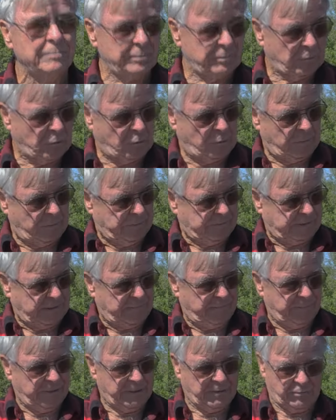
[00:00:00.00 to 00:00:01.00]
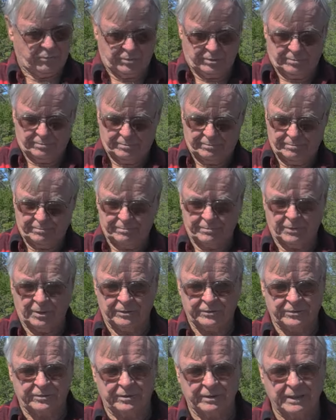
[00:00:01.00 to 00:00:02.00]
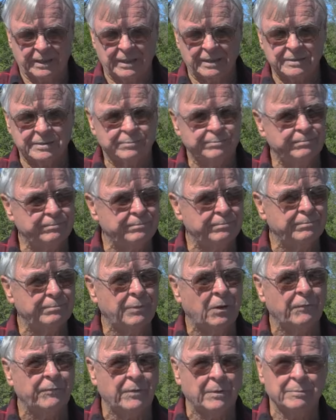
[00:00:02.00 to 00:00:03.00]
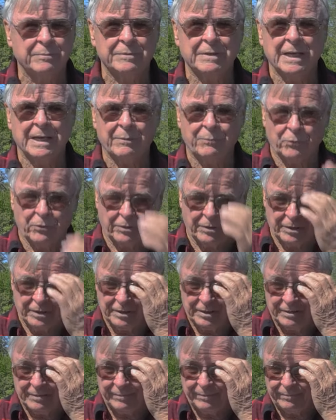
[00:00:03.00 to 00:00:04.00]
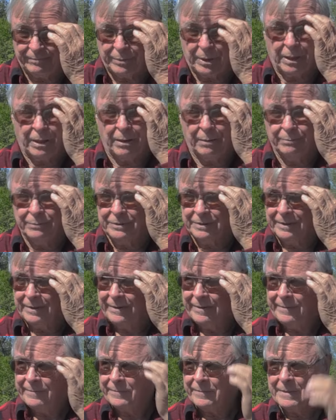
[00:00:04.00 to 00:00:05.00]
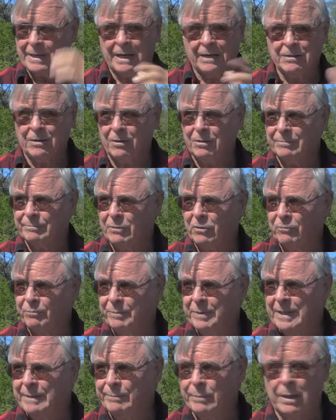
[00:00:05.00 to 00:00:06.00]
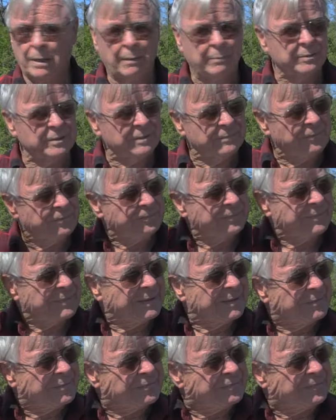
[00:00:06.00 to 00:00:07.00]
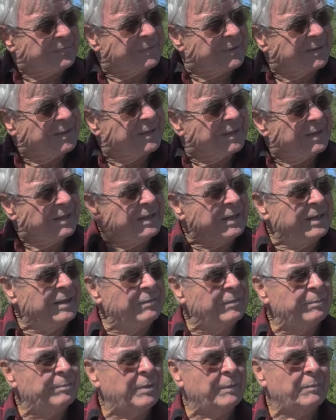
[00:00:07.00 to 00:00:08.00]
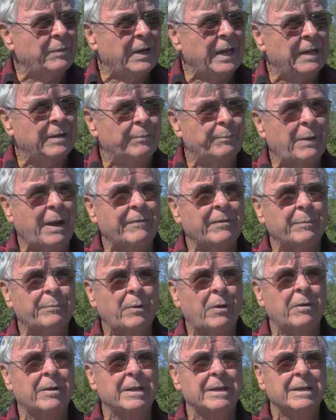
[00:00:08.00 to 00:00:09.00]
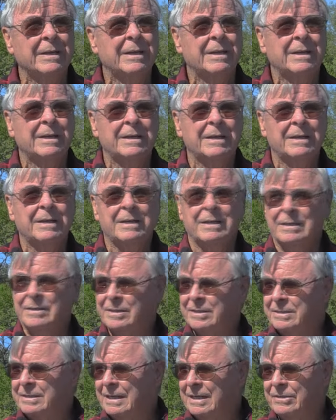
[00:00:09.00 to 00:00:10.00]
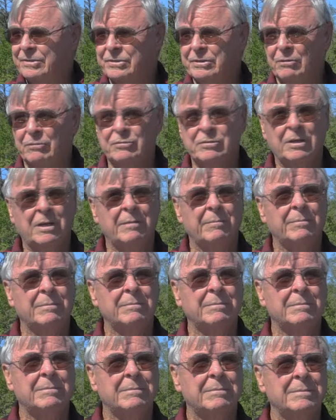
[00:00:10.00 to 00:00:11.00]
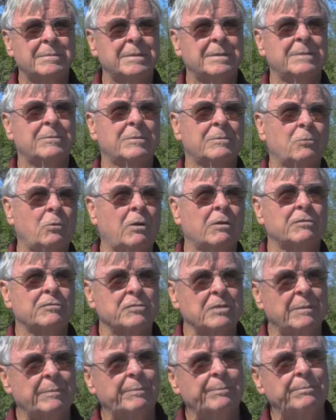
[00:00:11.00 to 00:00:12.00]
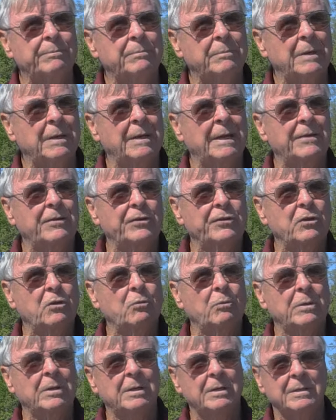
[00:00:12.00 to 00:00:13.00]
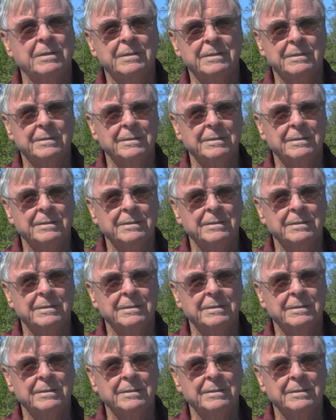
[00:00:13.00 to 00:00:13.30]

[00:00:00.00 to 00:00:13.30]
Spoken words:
arms that big on them, monster guys. Both of them named were Bobs. I call them both Big Bobs. And had a private party, and this guy shows up, walks up out of nowhere,